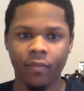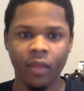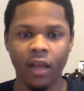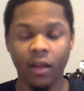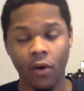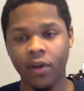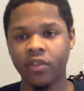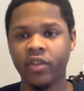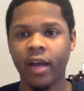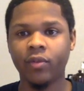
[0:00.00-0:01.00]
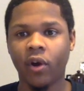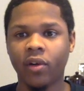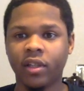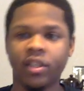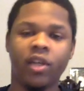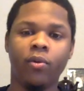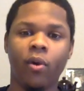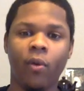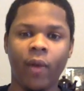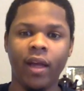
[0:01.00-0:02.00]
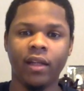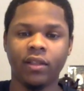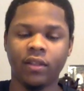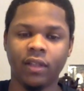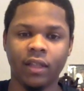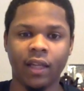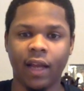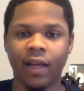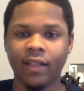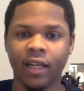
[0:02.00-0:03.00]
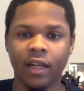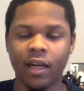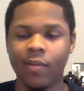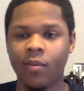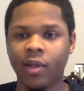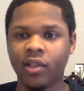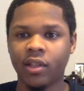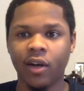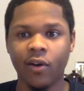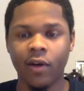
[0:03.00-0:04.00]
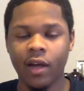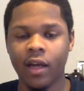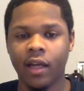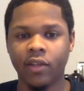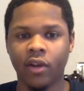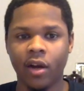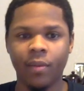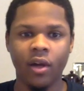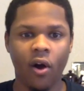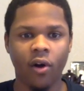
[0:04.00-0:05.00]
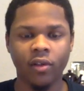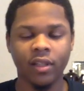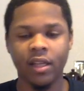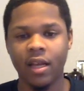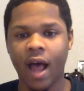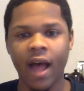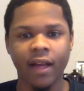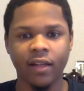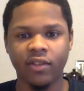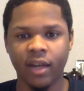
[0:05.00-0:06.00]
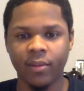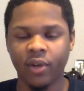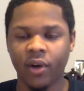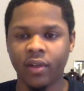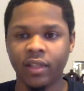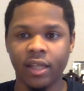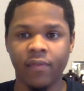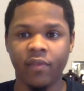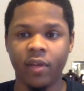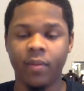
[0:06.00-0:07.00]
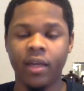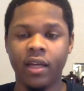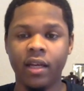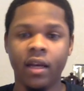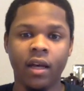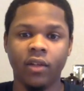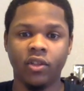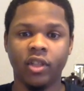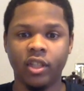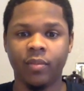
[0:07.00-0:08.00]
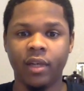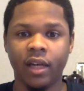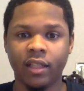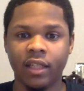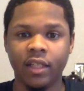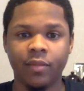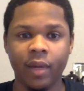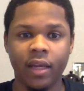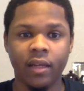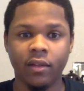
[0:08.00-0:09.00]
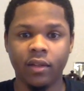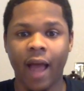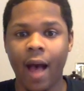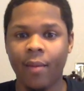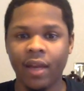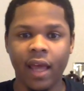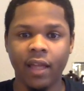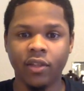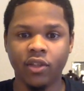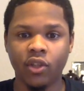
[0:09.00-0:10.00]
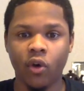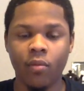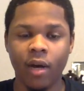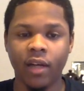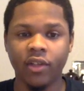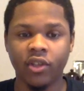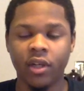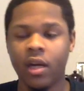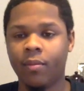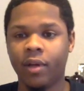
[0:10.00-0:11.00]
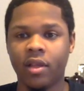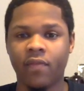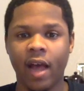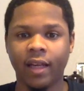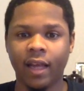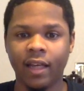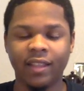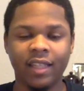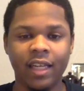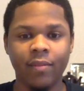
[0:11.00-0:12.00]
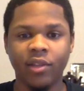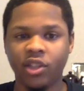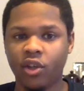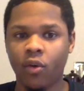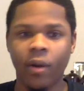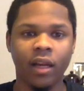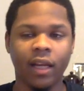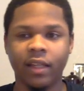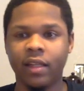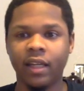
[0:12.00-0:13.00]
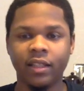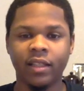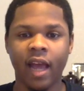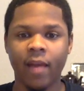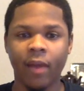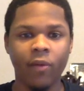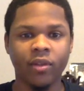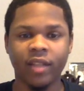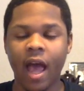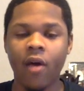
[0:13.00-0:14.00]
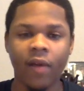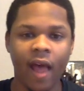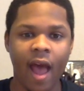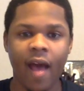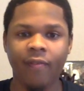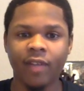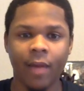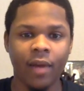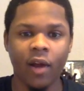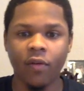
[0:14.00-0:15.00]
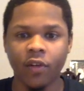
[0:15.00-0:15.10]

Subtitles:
as long as James Harden continue to win, it's, like I said a couple months ago, it's going to be hard to deny that James Harden is MVP, just because he's been dominating so much. But the fact that his team is still winning, like the Knicks game, they was down at halftime. He had over